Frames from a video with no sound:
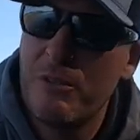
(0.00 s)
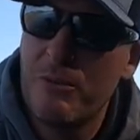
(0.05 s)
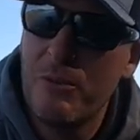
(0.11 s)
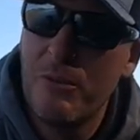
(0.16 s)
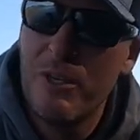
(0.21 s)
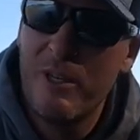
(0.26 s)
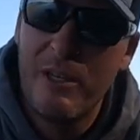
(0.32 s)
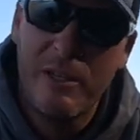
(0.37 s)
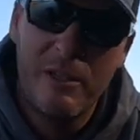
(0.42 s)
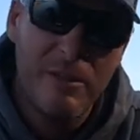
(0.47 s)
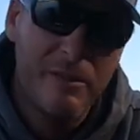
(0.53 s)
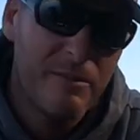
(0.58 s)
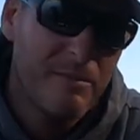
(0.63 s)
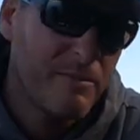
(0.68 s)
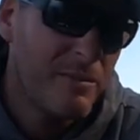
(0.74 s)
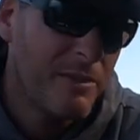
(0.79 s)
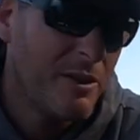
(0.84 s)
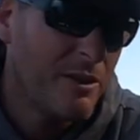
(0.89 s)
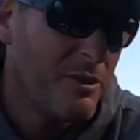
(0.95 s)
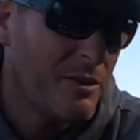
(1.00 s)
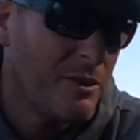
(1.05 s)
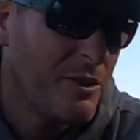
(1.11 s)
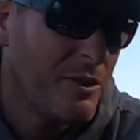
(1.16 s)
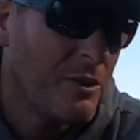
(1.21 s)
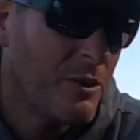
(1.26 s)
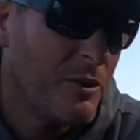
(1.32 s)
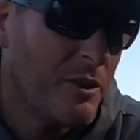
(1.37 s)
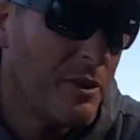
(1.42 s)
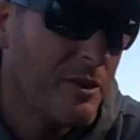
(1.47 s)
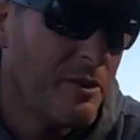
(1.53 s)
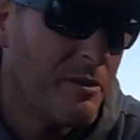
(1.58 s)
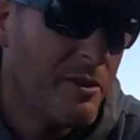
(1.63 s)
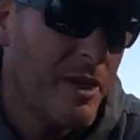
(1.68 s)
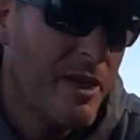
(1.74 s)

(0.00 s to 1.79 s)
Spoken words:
in a while, you know, you go to